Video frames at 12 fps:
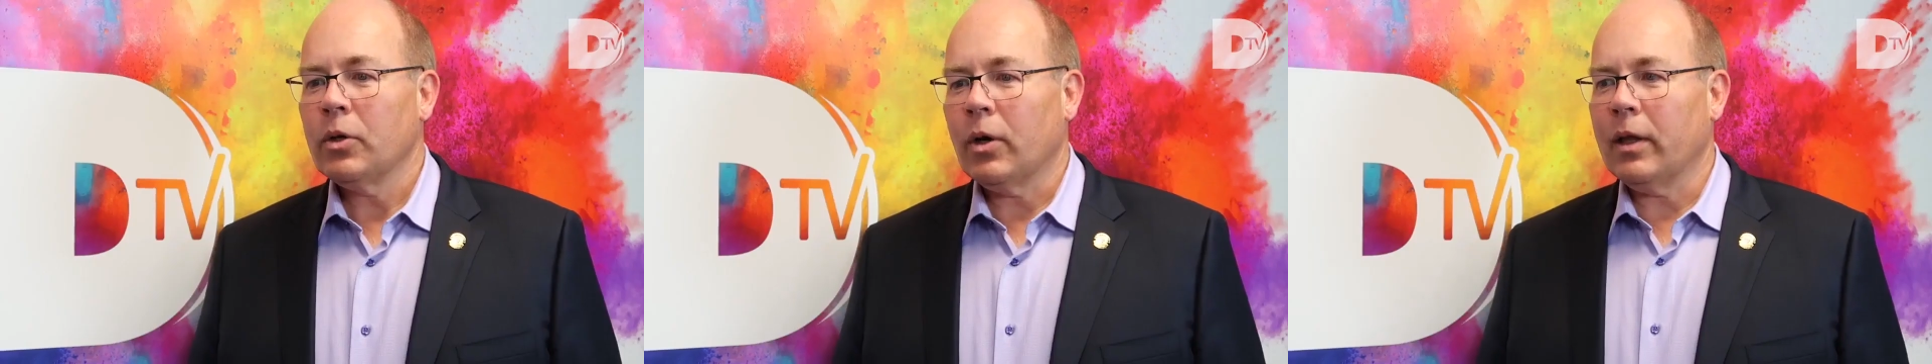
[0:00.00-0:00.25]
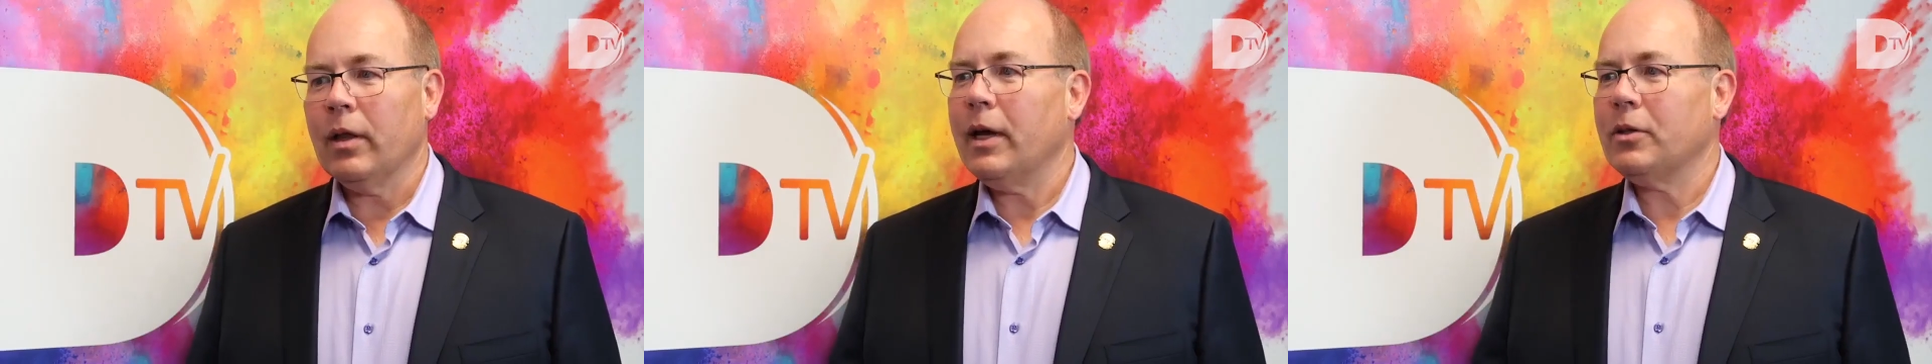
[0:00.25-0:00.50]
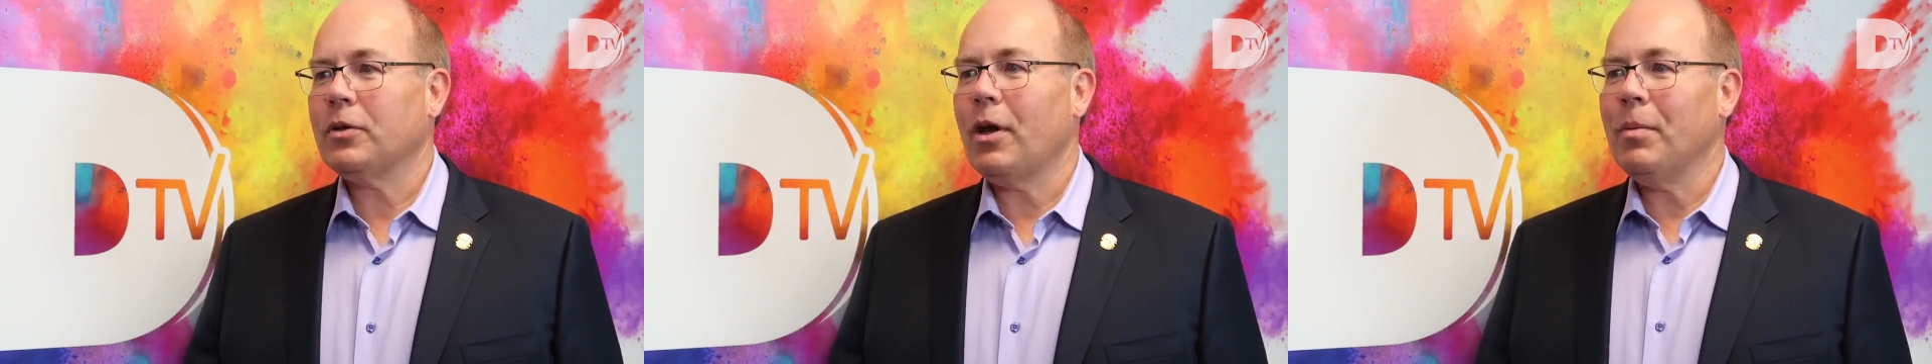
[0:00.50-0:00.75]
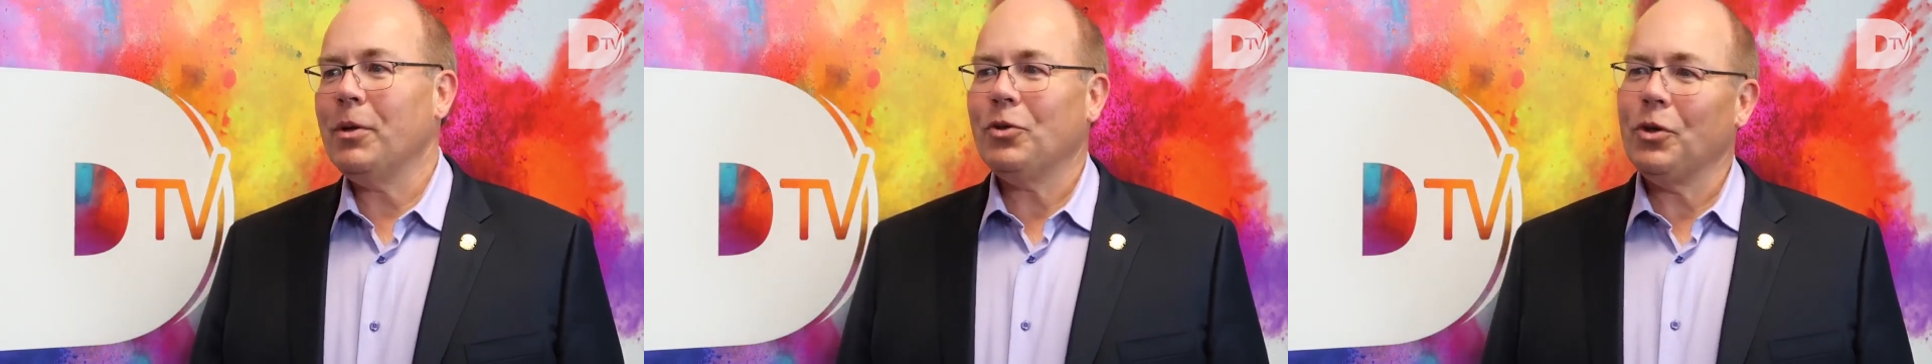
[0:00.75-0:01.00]
So any last
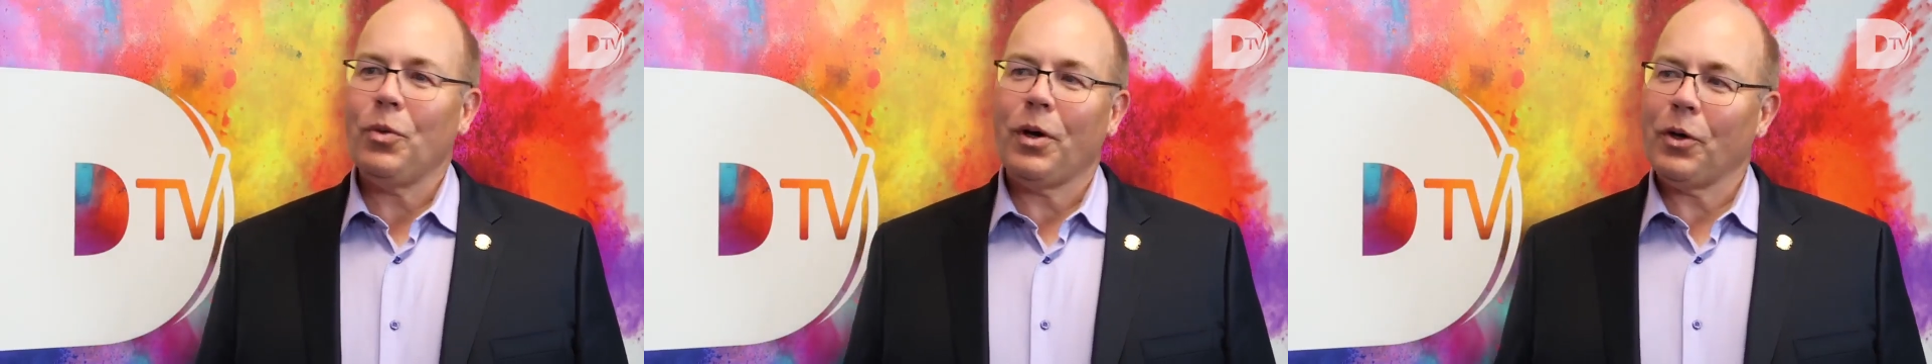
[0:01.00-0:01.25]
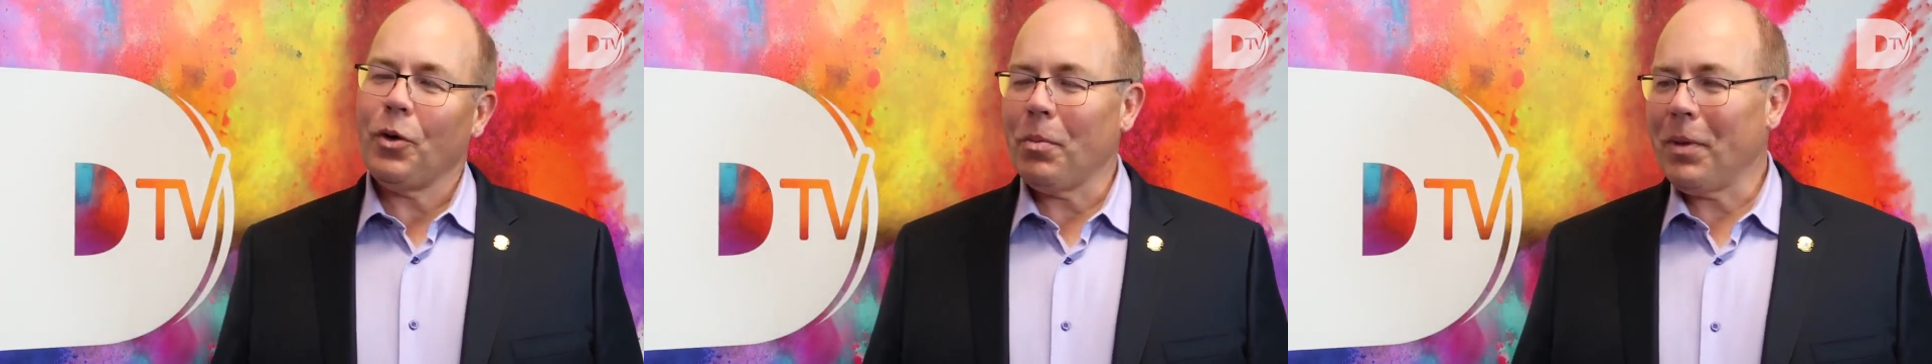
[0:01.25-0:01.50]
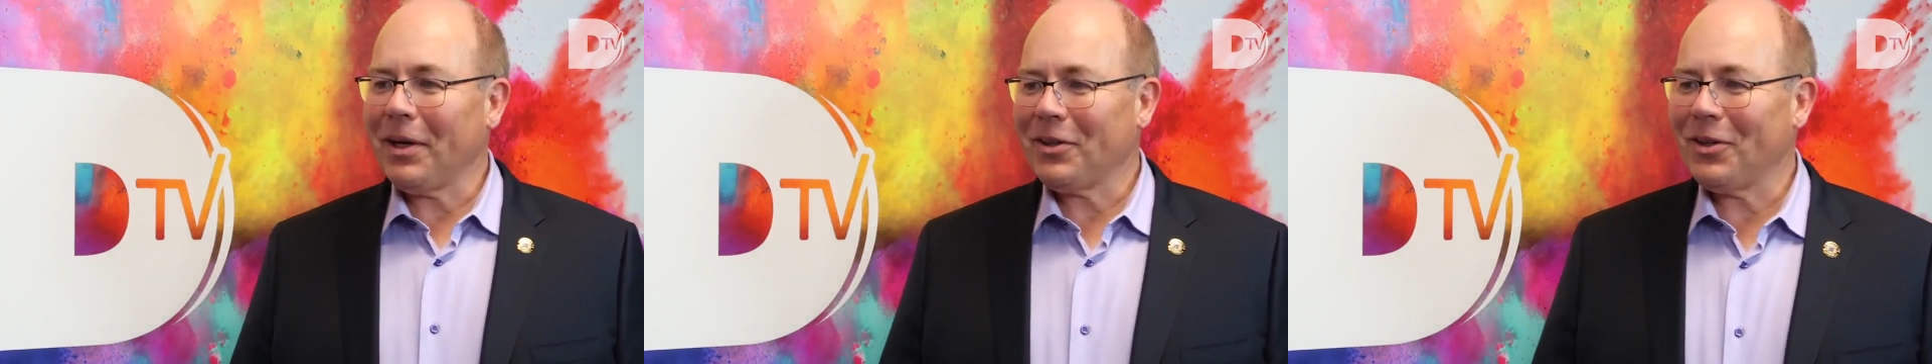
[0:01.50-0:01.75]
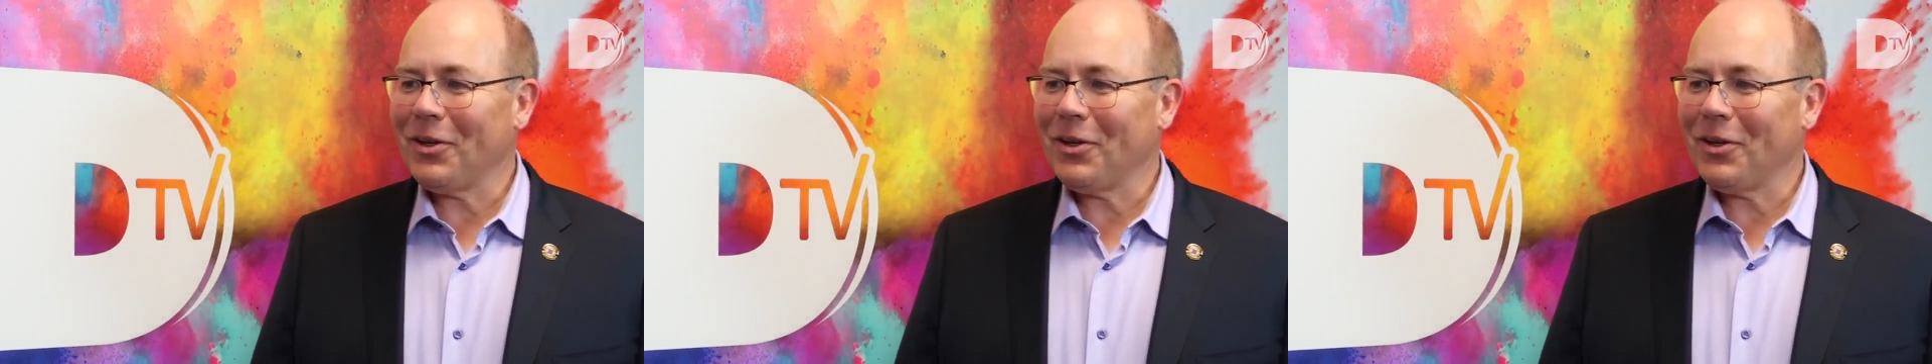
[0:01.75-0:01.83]
comments you'd want to go and make